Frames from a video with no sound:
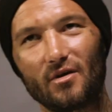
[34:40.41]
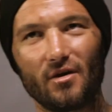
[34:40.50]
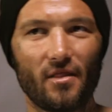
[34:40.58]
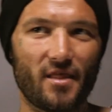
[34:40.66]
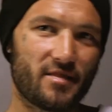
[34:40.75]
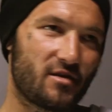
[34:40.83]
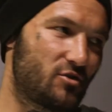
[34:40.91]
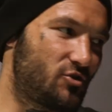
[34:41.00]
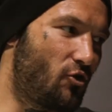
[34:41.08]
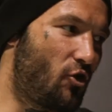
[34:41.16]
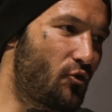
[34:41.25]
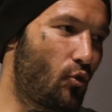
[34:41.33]
that there was no
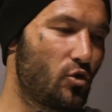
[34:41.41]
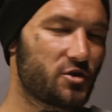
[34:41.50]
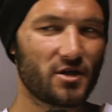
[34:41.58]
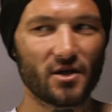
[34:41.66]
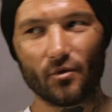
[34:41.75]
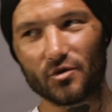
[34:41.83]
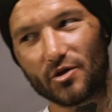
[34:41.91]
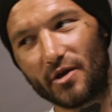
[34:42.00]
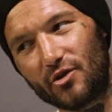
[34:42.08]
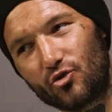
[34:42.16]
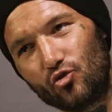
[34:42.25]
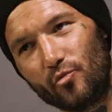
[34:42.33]
hot water, it was only
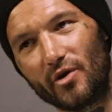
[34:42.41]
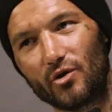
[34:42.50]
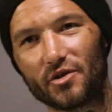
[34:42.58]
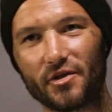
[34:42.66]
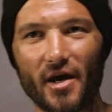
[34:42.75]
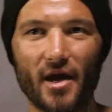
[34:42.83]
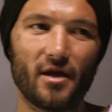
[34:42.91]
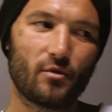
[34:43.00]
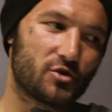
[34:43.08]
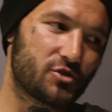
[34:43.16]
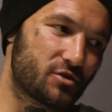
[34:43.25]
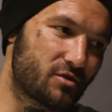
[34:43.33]
2 meals a day,
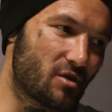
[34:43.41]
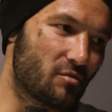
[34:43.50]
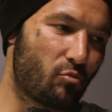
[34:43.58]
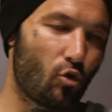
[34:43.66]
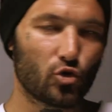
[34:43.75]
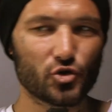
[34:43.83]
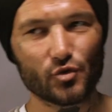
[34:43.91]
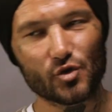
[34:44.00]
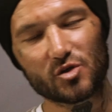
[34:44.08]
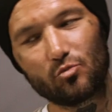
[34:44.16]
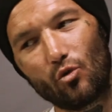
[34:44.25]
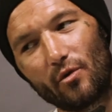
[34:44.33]
and the portions were
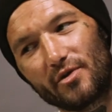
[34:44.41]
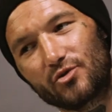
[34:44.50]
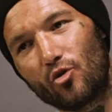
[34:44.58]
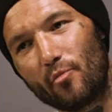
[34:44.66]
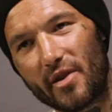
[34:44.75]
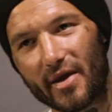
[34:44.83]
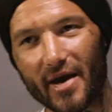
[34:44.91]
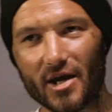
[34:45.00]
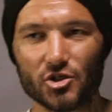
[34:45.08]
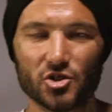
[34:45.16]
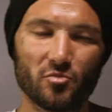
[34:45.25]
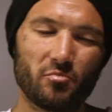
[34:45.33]
small, there was no
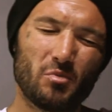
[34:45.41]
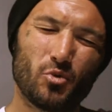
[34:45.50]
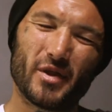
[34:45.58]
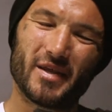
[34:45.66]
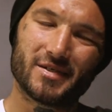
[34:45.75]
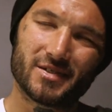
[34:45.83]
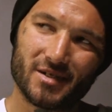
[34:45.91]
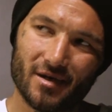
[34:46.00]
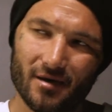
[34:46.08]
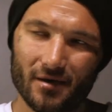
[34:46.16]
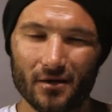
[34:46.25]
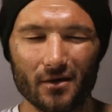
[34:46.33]
medication, people getting
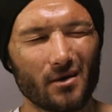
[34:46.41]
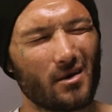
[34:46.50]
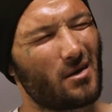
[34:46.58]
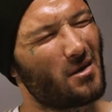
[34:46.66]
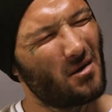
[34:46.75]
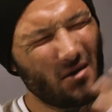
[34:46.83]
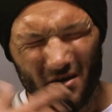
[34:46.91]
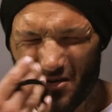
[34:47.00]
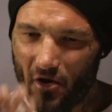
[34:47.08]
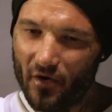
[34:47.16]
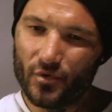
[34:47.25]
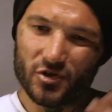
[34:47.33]
sick. You
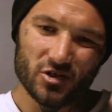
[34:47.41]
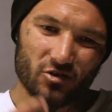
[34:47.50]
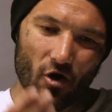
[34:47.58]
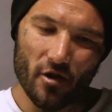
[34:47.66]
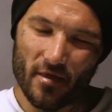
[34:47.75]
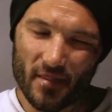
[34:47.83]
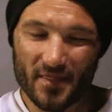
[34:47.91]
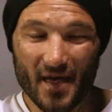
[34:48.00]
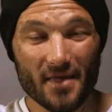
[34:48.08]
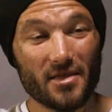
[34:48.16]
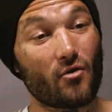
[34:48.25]
know, it was just on, and then they had that